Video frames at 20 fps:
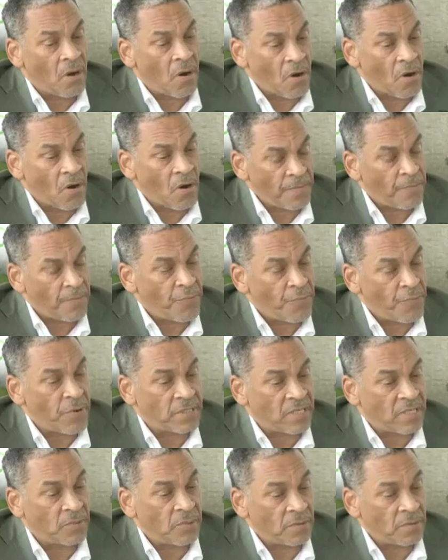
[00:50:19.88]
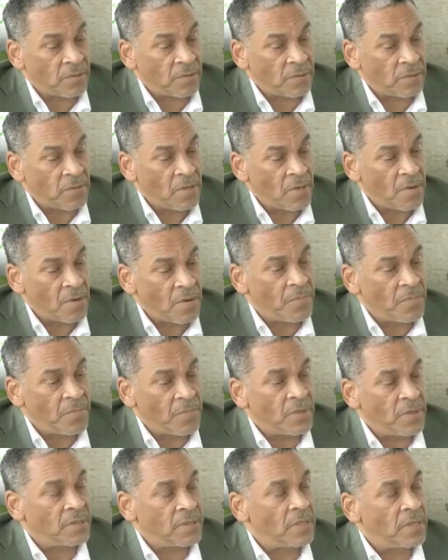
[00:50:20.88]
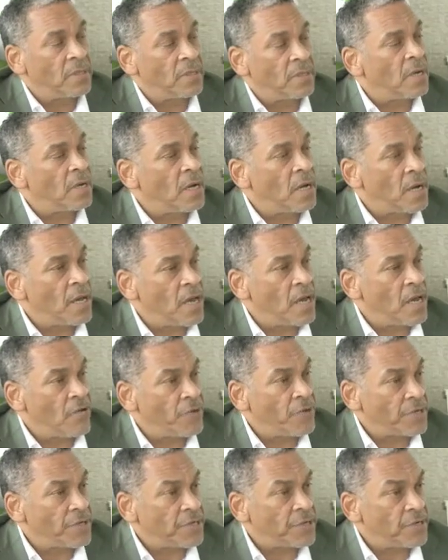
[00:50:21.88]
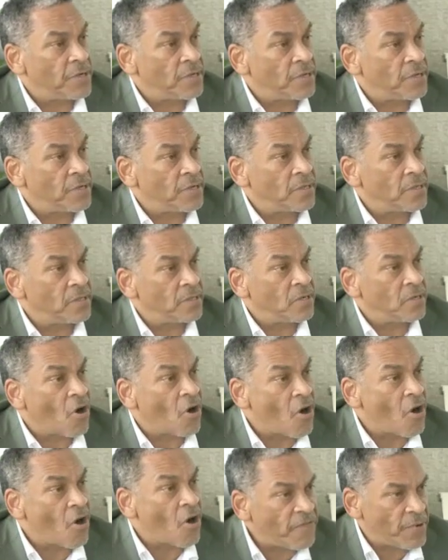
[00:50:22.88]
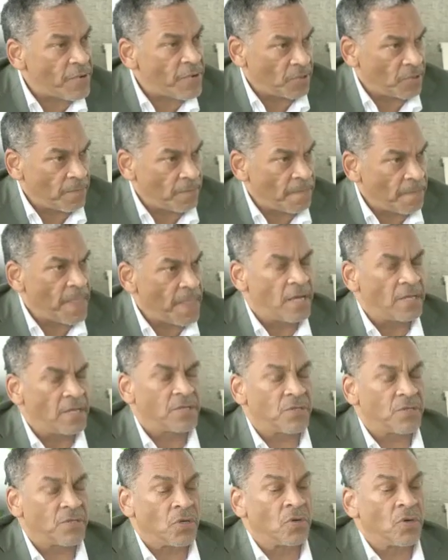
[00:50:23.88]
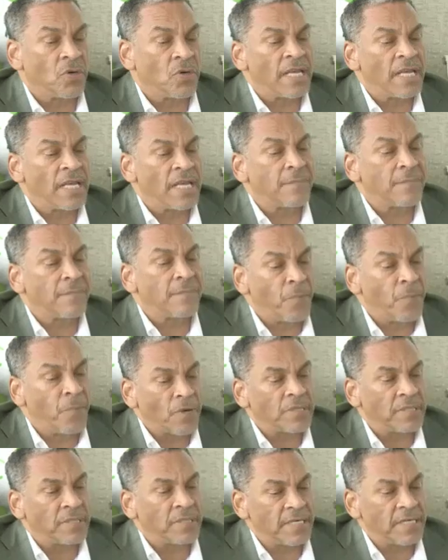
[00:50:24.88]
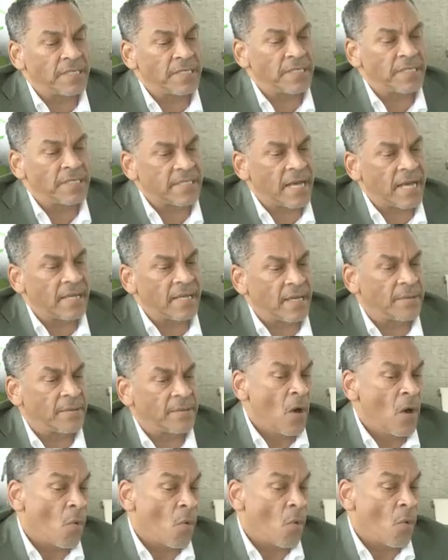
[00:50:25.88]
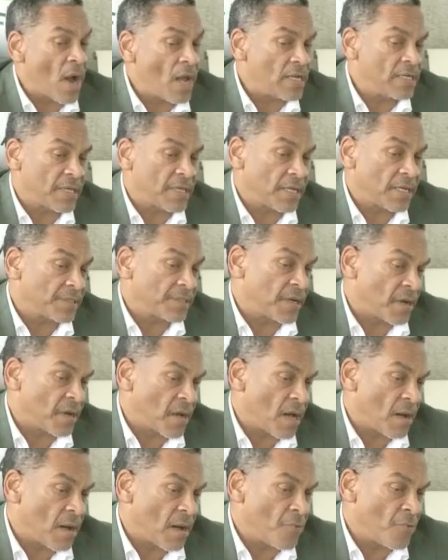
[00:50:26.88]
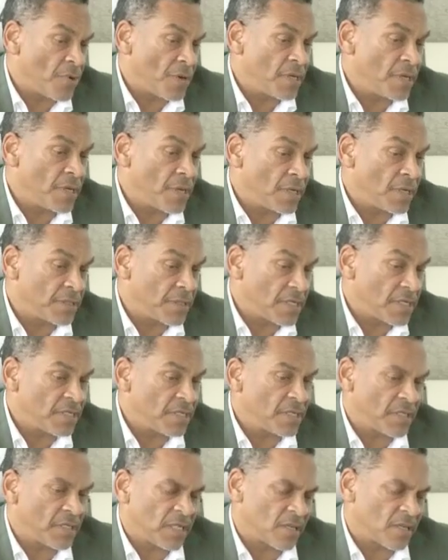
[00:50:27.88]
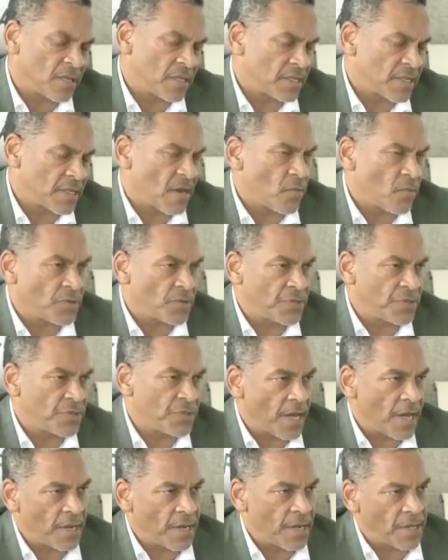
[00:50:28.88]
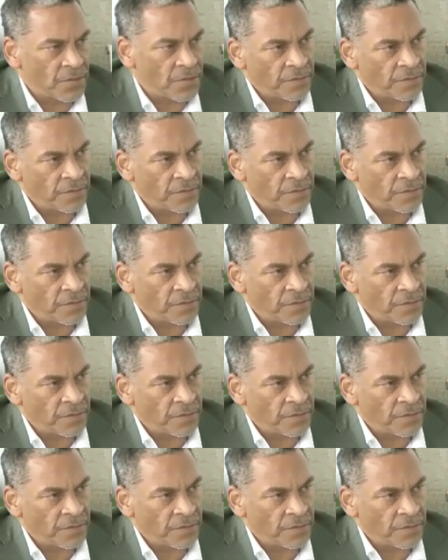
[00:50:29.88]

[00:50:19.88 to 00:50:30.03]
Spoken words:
on principal, but a return off principal. And so it's important to understand that. While these things are pretty decent, just understand what you're getting into.